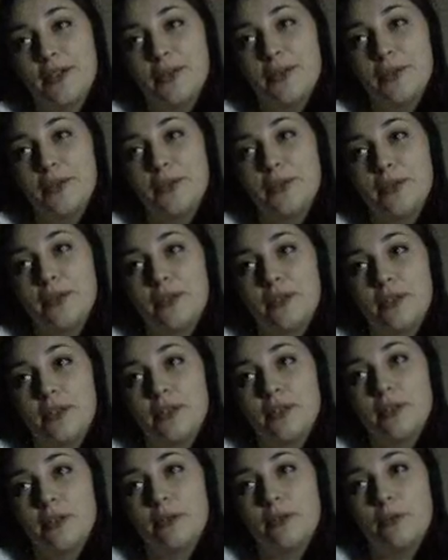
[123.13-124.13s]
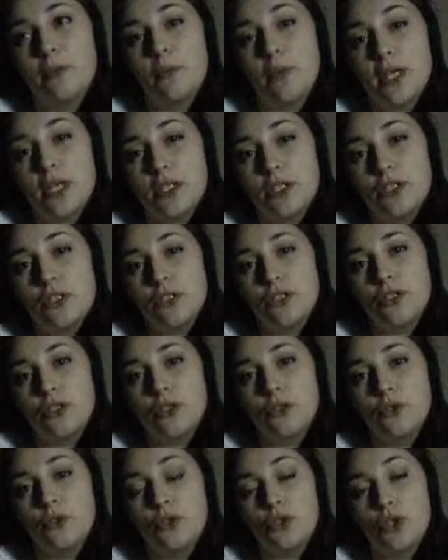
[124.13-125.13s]
who wish
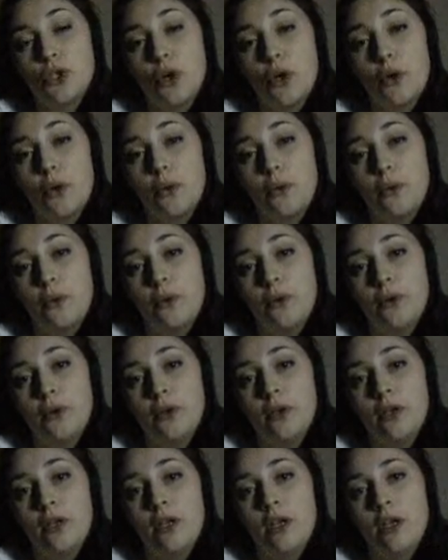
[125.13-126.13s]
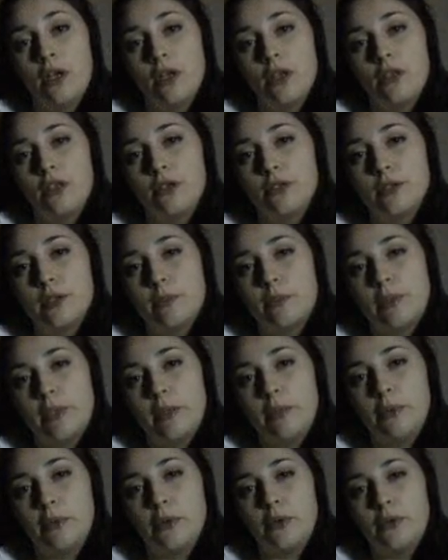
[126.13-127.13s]
to show those
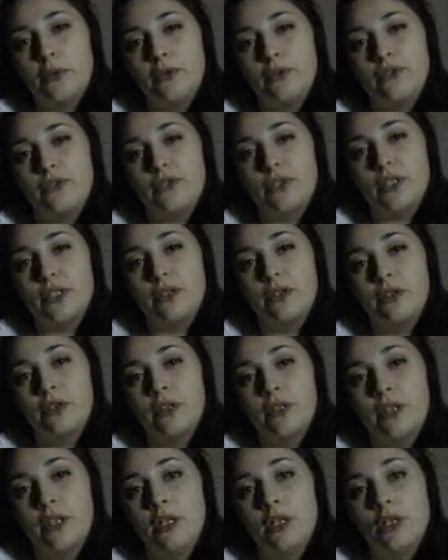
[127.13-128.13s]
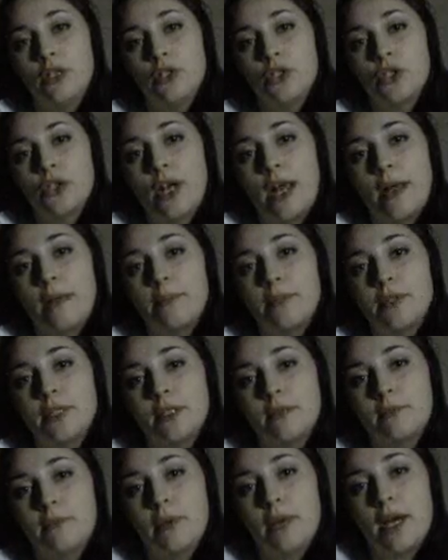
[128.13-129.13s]
people who feel trapped
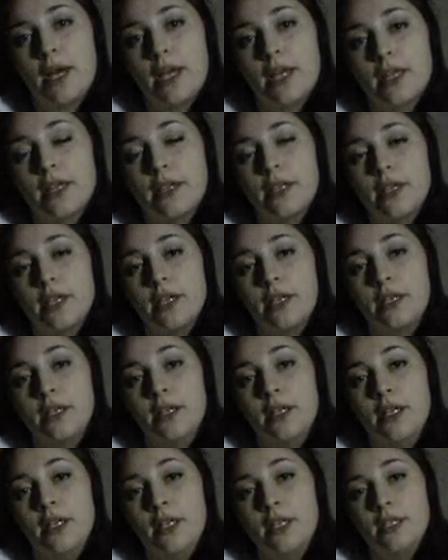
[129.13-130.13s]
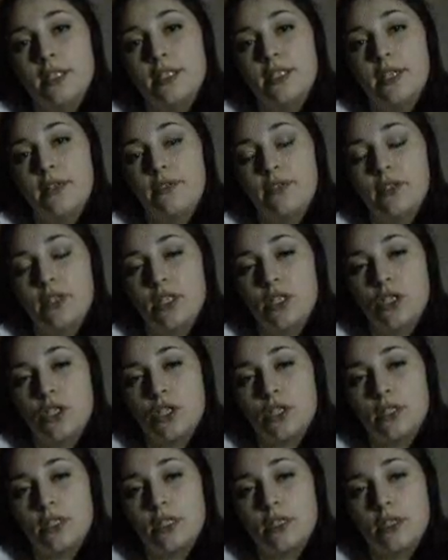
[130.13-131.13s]
by the
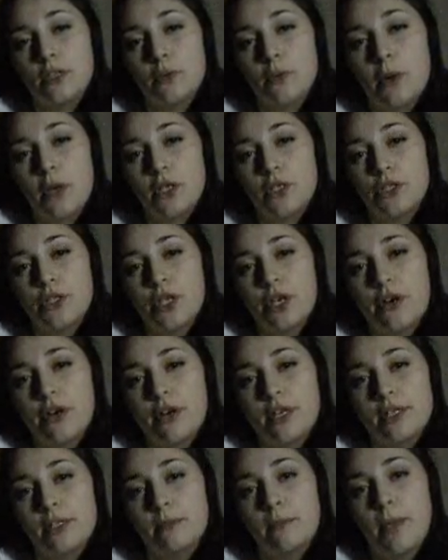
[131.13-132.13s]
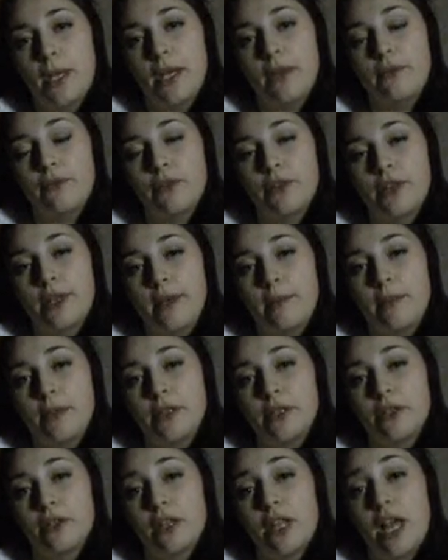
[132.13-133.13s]
definition the Watchtower has made for them
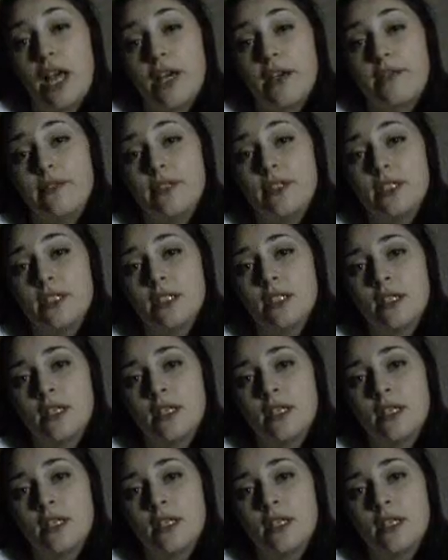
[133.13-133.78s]
in their lives,